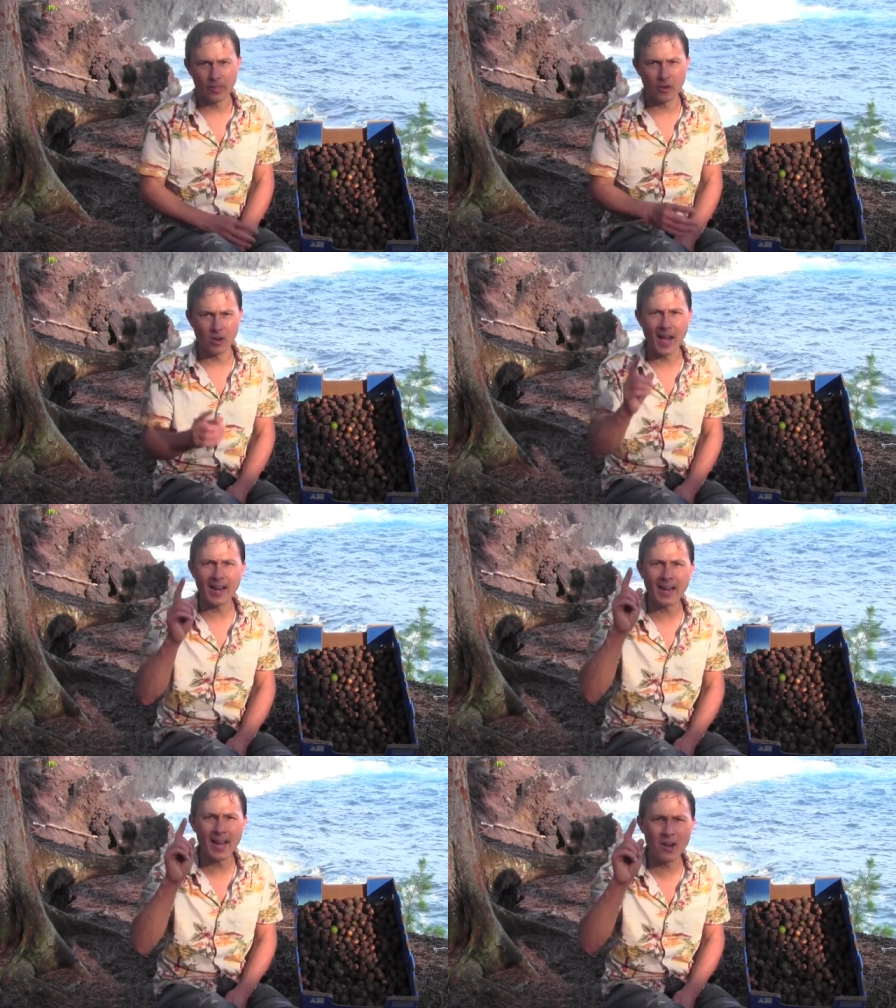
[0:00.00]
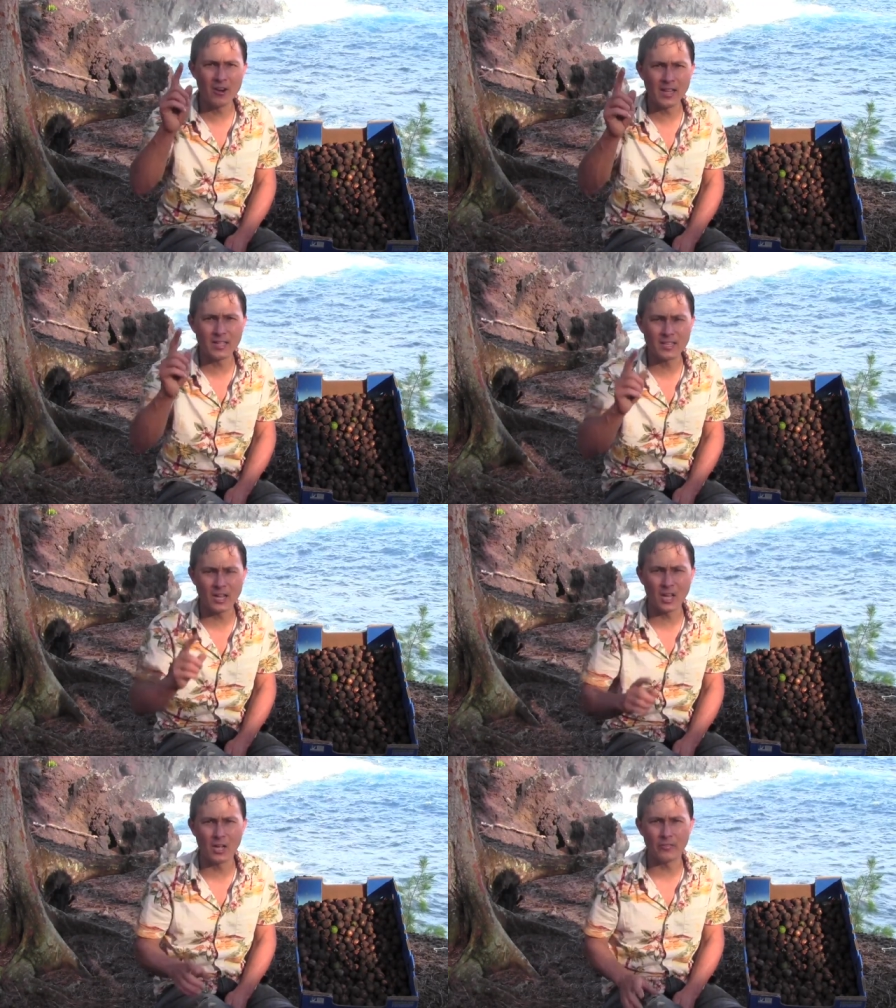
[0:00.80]
that are not inherent in
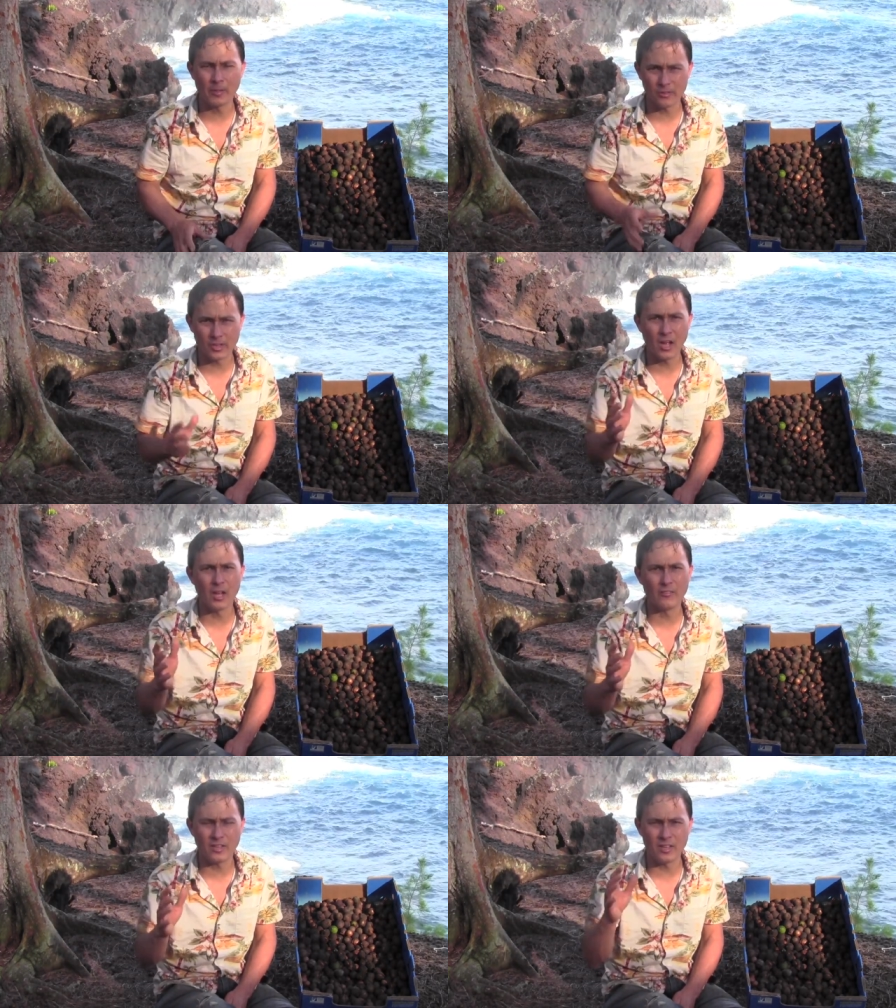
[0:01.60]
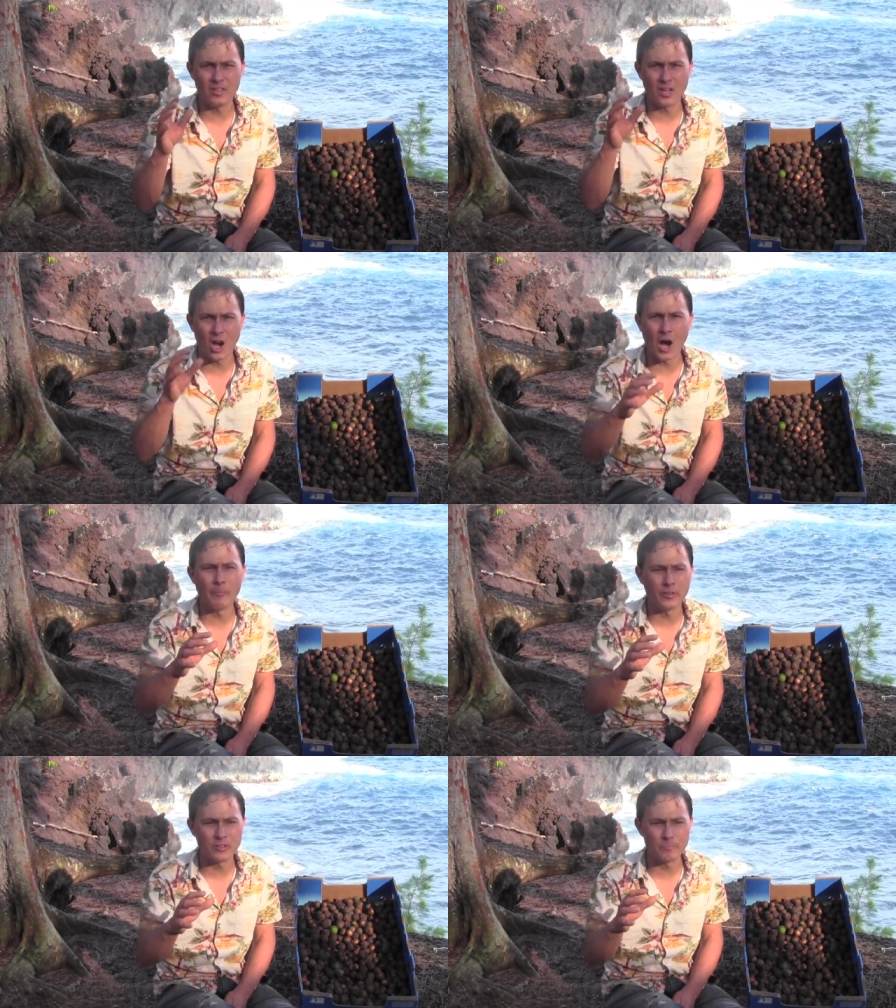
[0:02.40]
cell, themselves in the
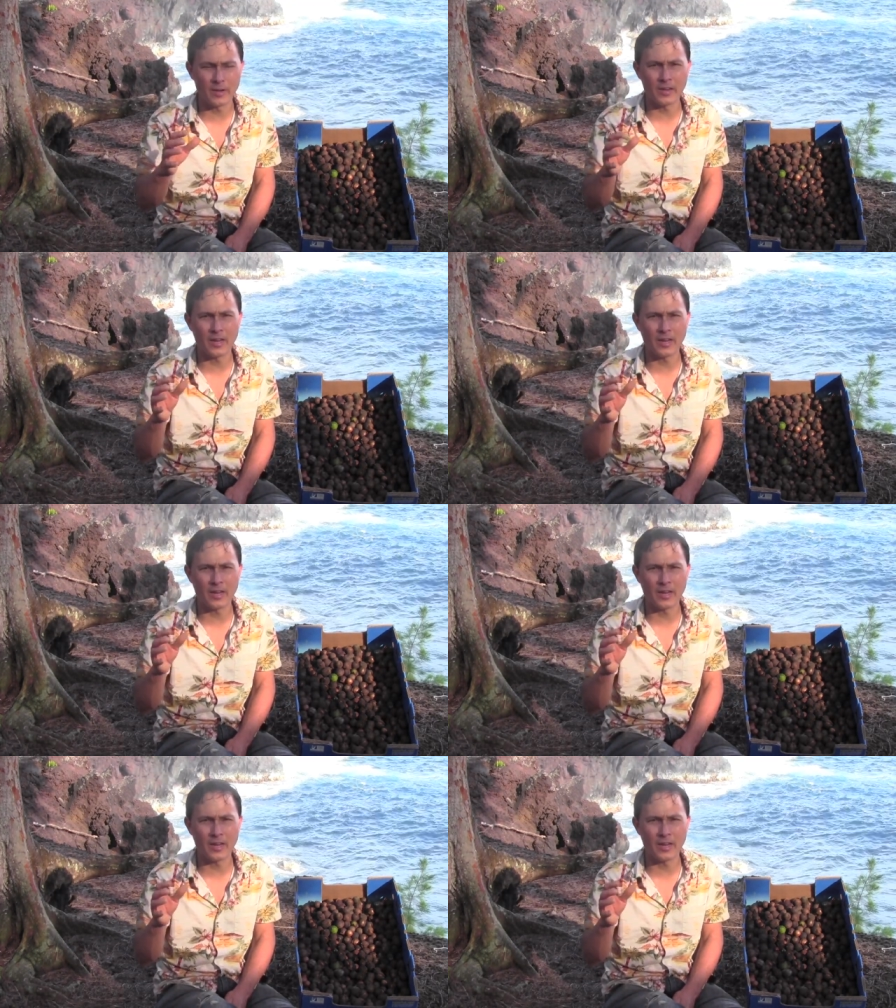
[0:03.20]
almonds, but